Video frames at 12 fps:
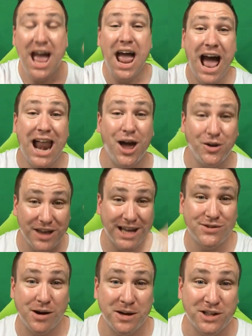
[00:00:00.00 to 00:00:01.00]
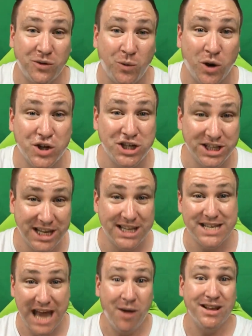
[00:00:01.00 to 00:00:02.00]
hello, thanks very much for watching
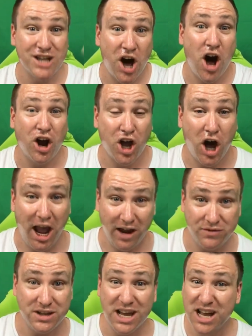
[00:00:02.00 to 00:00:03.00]
this. Now it's archived.